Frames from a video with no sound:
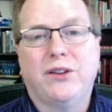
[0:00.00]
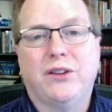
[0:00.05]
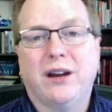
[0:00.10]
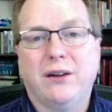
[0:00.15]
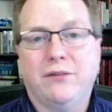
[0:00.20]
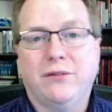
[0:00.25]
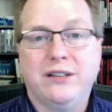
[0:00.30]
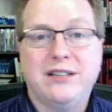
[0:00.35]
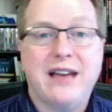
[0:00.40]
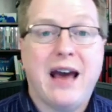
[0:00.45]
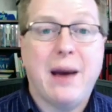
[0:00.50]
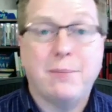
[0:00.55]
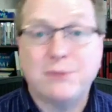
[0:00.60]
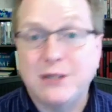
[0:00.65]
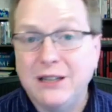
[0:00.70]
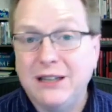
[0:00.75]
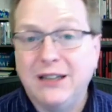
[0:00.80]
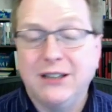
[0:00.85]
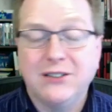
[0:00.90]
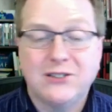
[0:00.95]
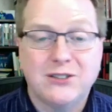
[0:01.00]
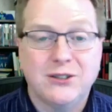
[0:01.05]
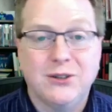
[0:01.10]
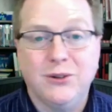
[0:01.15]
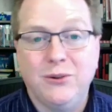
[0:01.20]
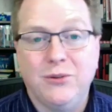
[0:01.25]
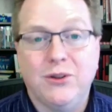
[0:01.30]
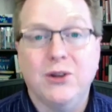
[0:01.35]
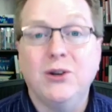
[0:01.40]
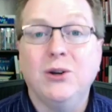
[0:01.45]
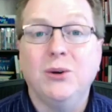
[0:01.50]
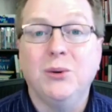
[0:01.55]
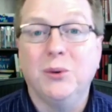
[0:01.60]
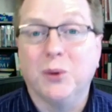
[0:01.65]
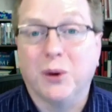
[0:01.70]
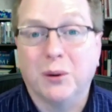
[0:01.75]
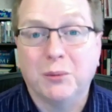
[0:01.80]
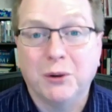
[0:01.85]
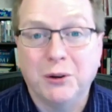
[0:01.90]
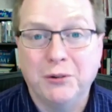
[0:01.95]
kind of adapting to the new
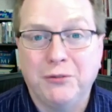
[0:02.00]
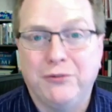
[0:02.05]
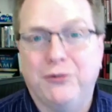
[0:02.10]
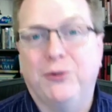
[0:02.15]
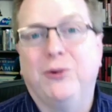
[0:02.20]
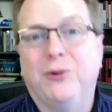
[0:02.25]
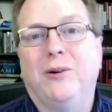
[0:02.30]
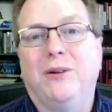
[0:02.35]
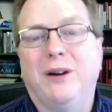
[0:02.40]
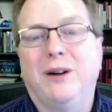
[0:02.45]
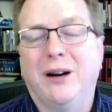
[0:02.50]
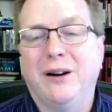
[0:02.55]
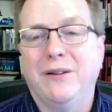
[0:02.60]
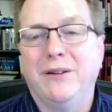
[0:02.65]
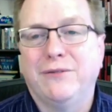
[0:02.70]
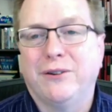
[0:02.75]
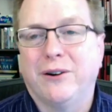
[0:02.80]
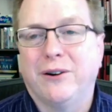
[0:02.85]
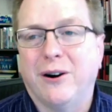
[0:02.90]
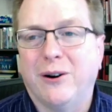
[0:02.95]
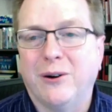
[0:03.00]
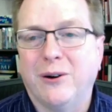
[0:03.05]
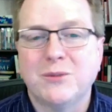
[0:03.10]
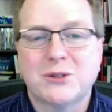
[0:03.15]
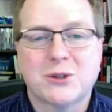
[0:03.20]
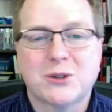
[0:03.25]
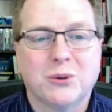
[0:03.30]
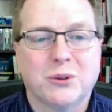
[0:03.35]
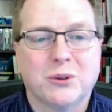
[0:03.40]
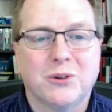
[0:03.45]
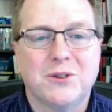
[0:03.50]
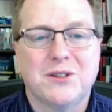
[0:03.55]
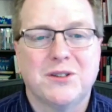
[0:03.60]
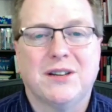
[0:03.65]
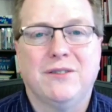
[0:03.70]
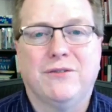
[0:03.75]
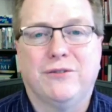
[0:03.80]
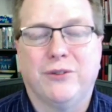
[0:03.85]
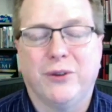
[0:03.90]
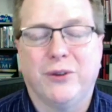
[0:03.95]
normal for our homeschoolers
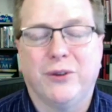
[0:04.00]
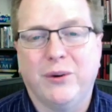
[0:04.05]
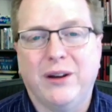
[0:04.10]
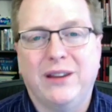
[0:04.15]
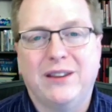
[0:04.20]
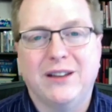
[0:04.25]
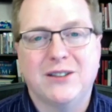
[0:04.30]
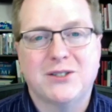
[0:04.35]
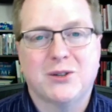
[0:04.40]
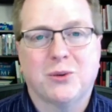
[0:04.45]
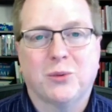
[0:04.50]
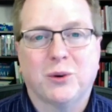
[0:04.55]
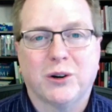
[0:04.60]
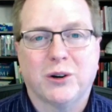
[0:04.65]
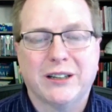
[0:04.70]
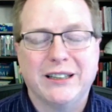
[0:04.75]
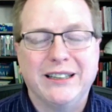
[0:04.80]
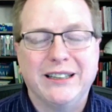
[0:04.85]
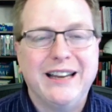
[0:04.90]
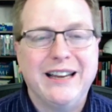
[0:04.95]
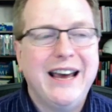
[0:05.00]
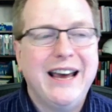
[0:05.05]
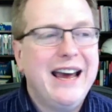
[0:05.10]
and for the way things are working.